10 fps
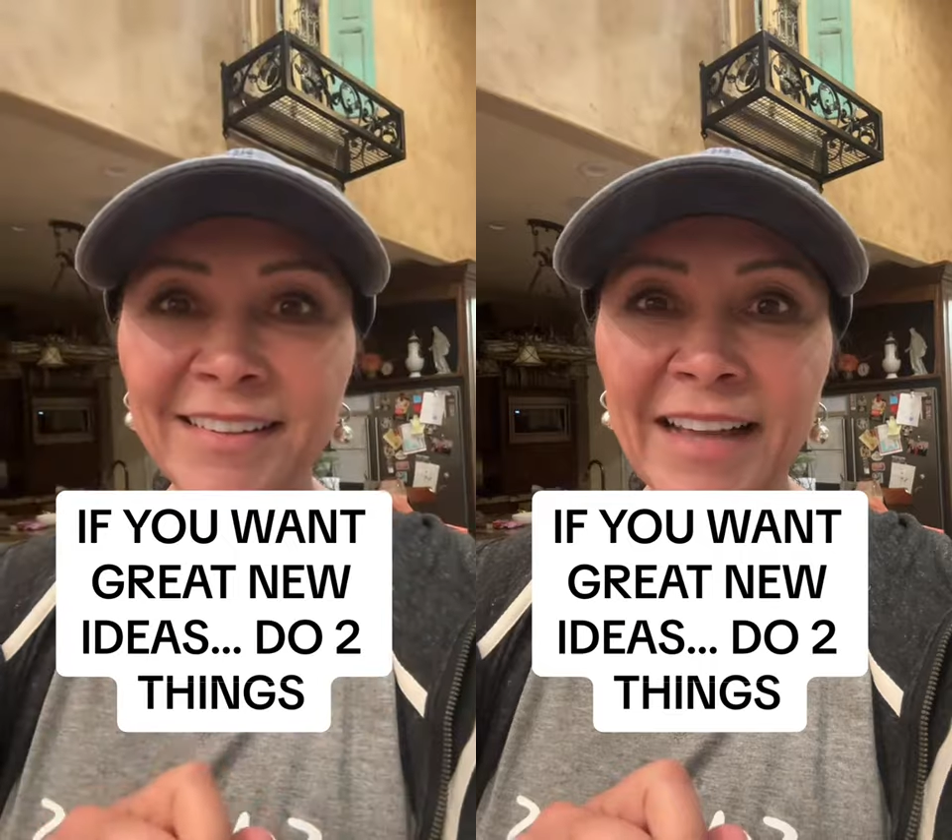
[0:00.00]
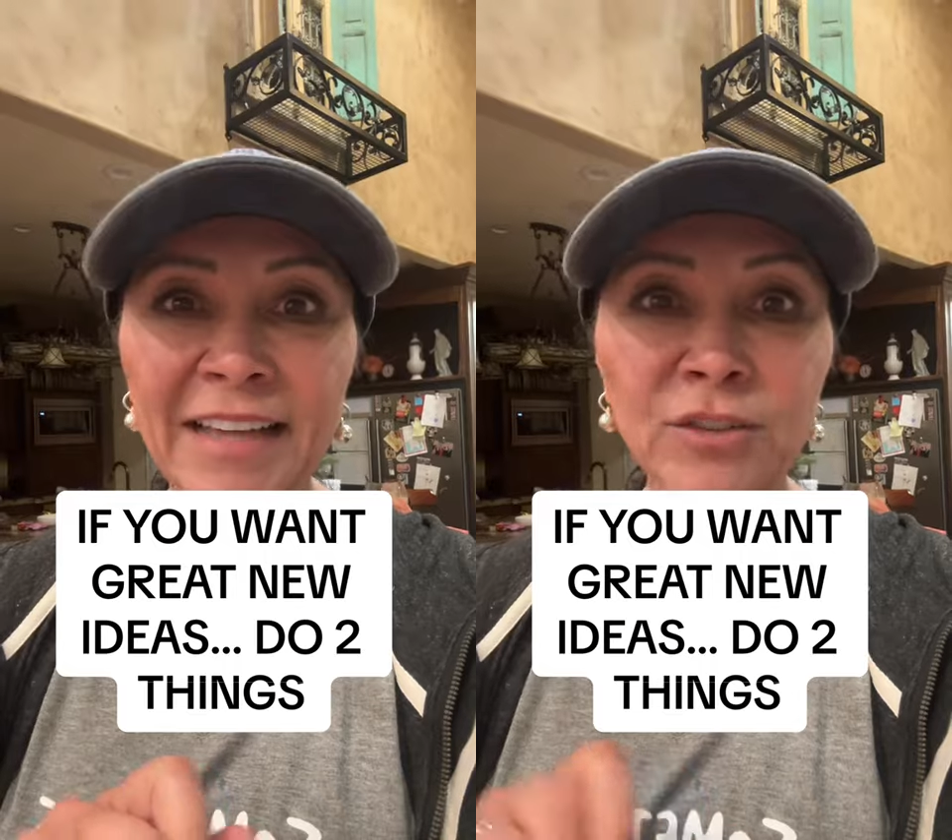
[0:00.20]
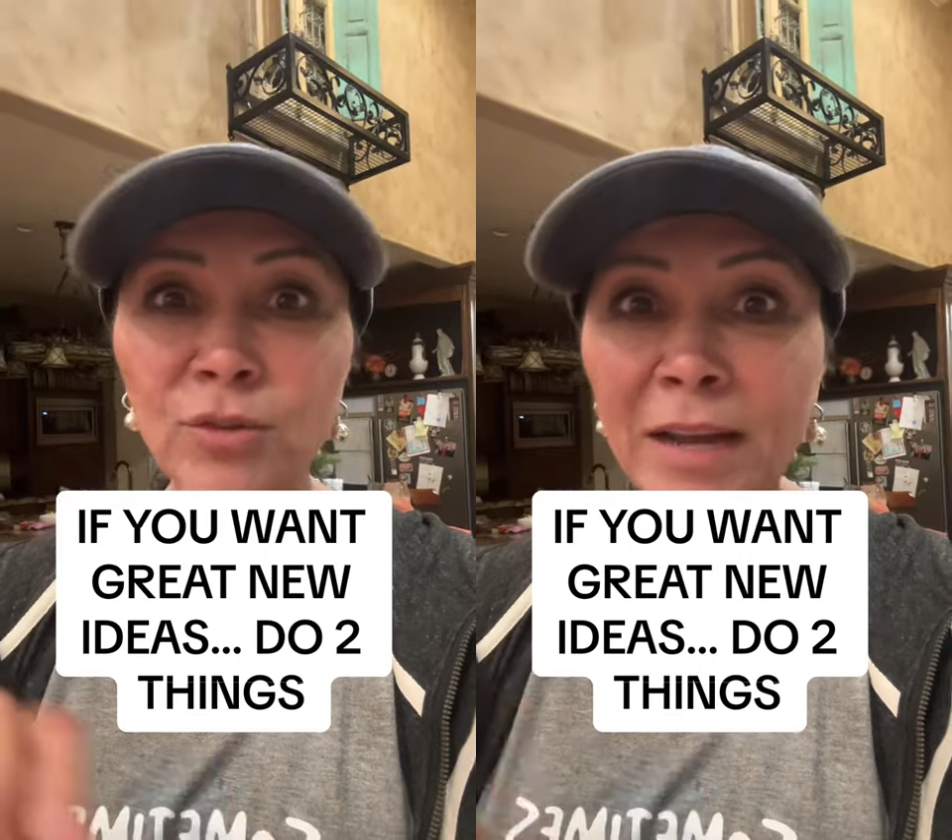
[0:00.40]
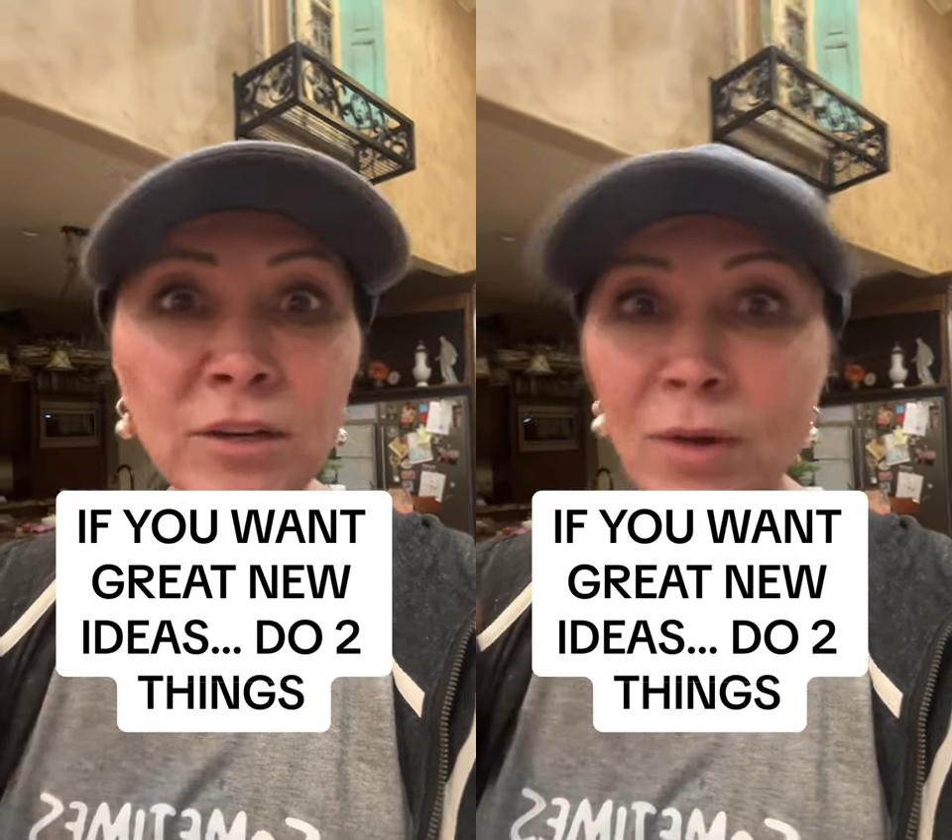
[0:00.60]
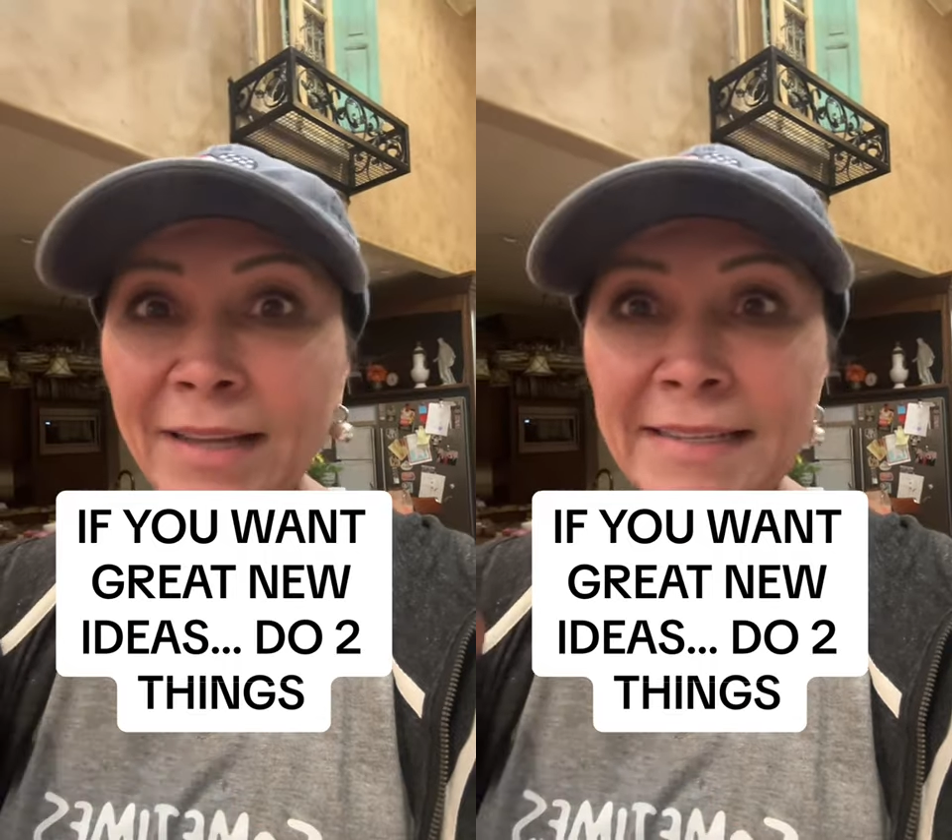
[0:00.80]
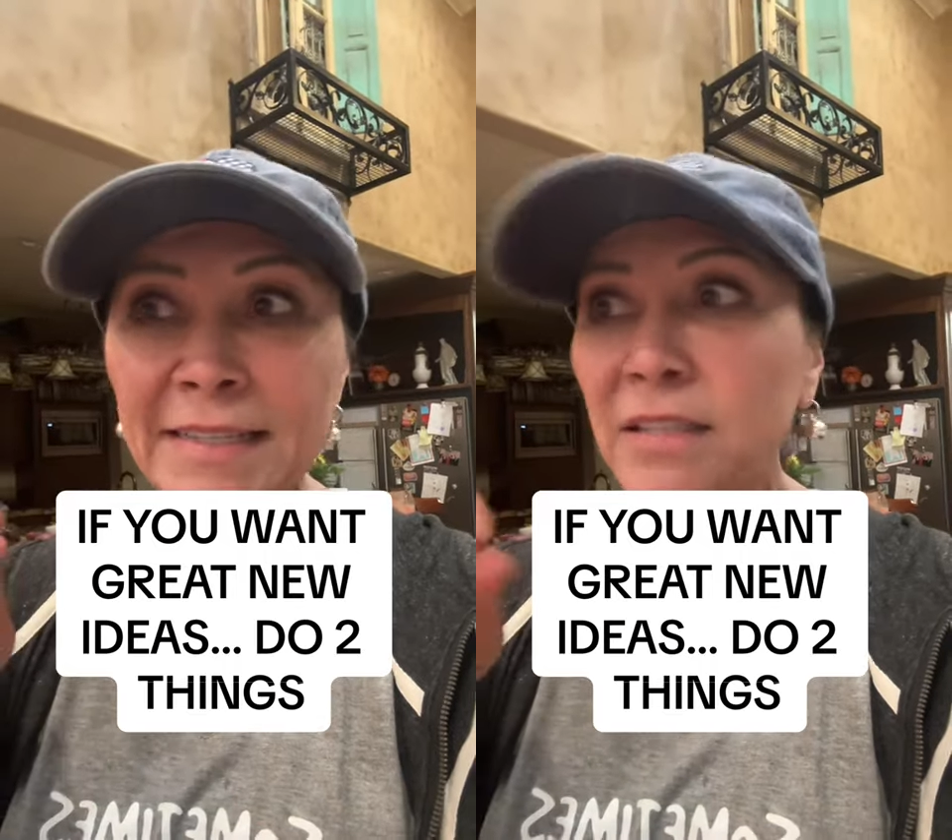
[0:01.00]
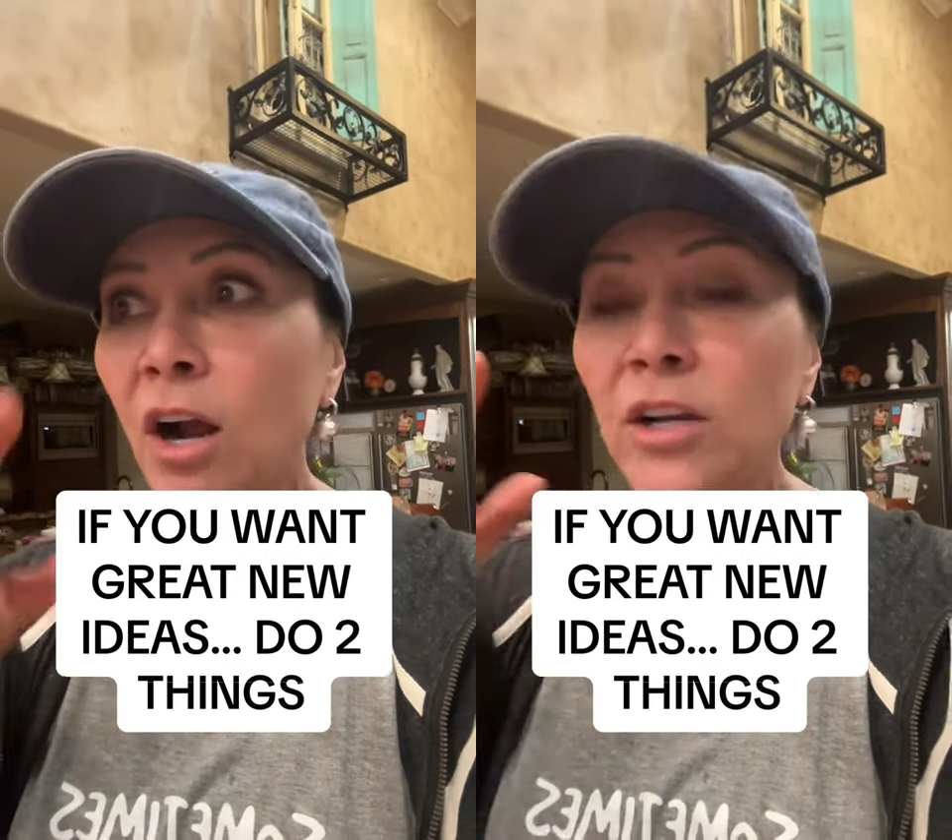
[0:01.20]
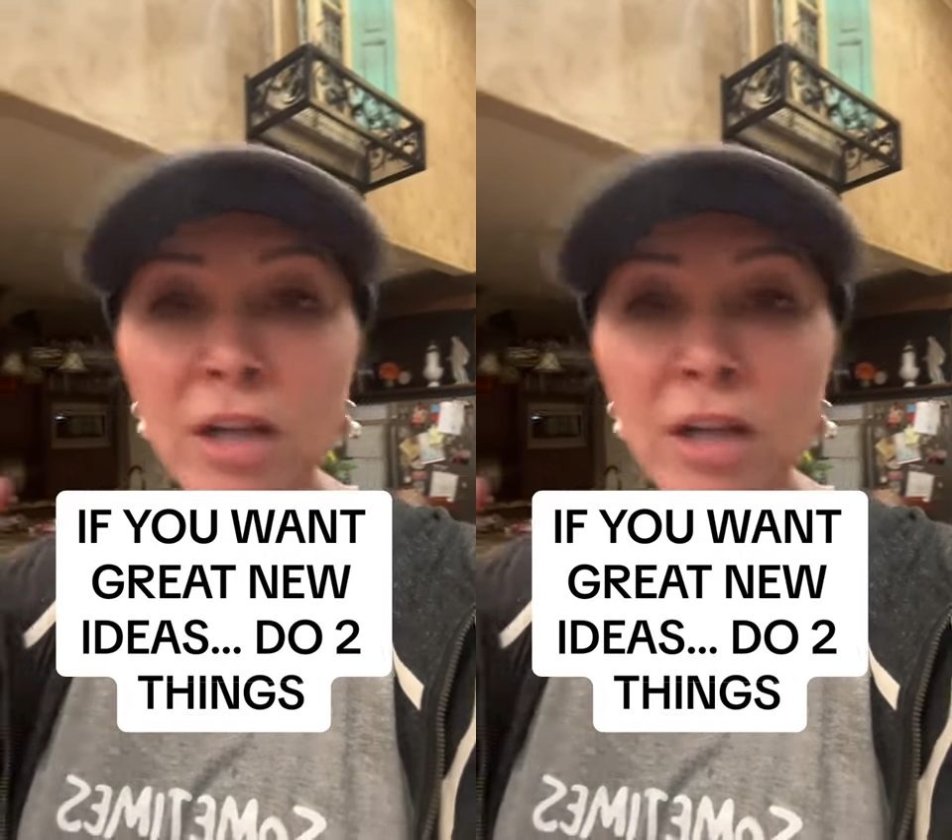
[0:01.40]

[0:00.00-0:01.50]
And great new ideas are